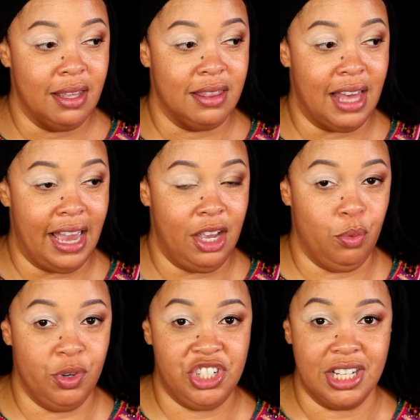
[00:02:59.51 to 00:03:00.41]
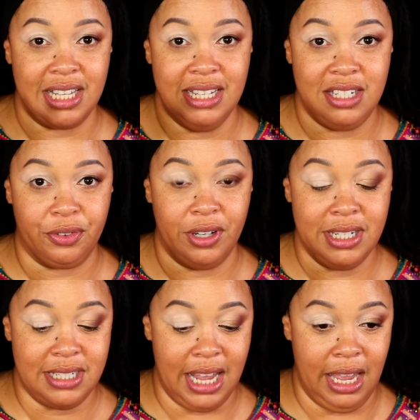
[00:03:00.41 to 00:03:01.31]
that it was just a
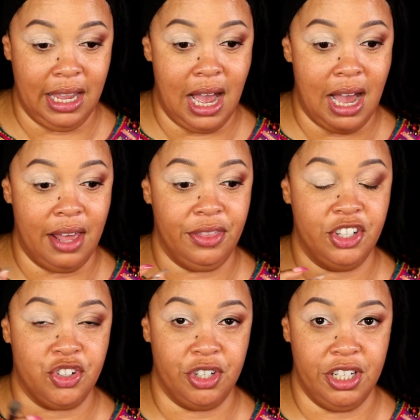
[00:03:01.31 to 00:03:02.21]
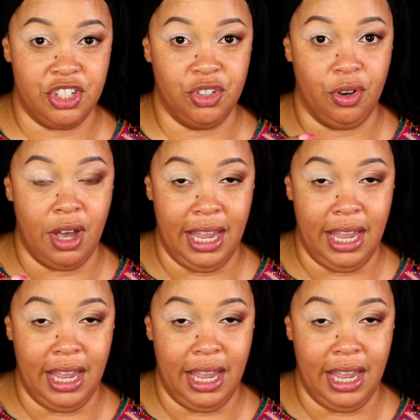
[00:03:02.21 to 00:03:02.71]
different take on the traditional